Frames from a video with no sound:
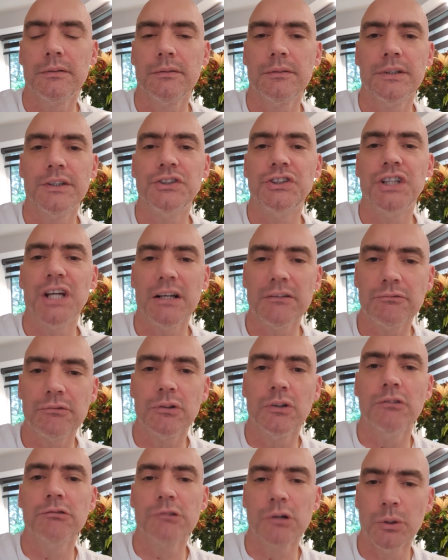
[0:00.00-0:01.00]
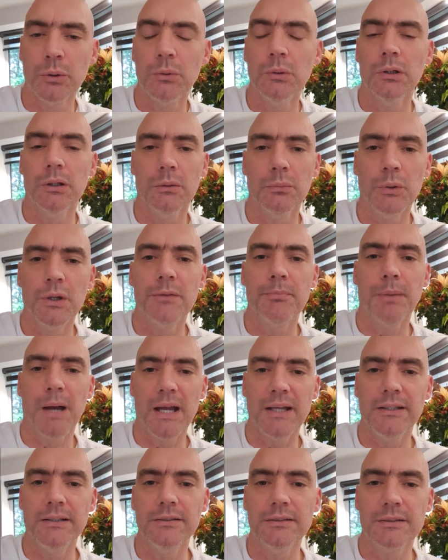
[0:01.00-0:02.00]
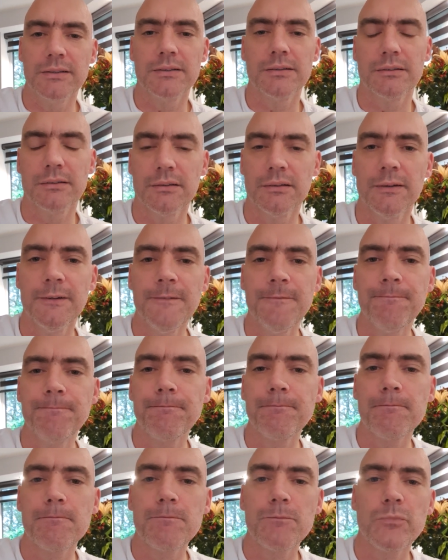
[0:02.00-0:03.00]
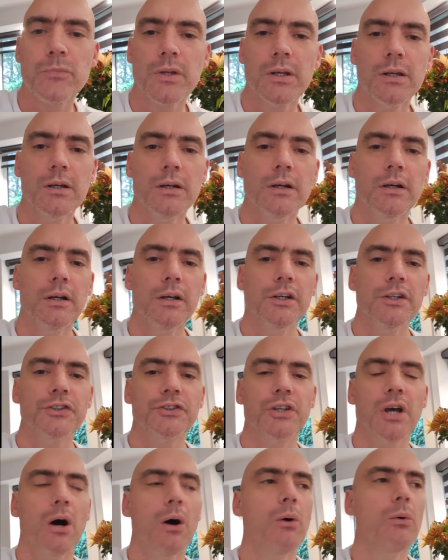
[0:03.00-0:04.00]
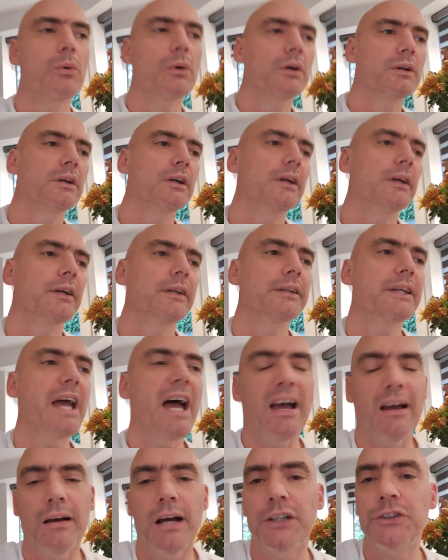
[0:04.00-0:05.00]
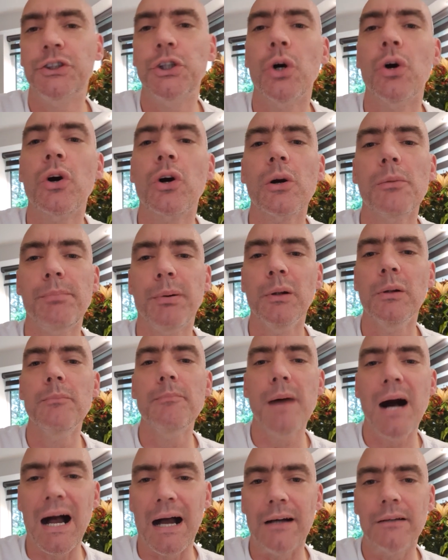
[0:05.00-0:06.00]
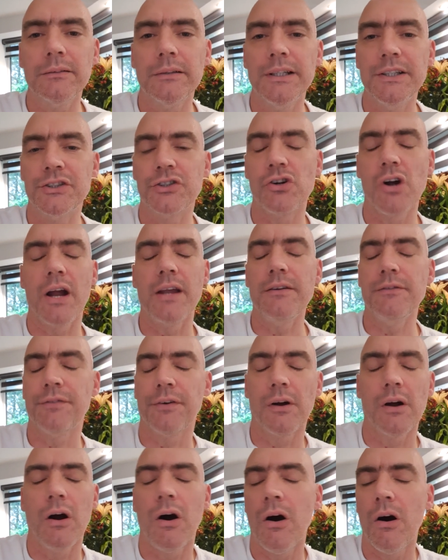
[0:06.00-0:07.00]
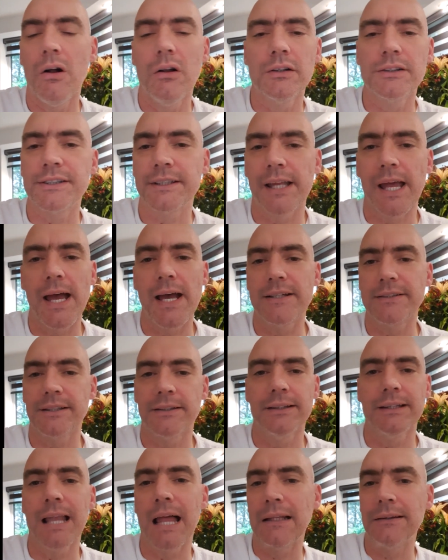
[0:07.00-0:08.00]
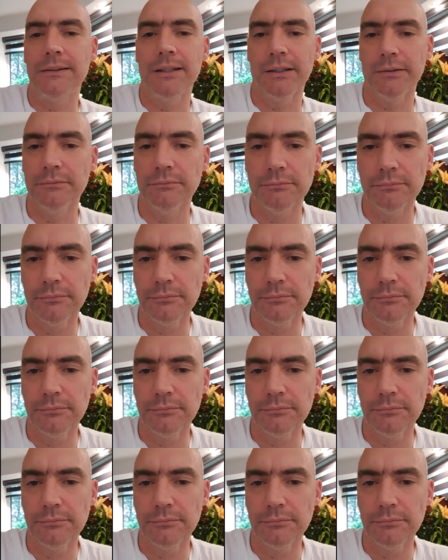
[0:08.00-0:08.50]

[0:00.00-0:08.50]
rule with paints. So yeah, a durable matte is great for a hall, stairs and landing,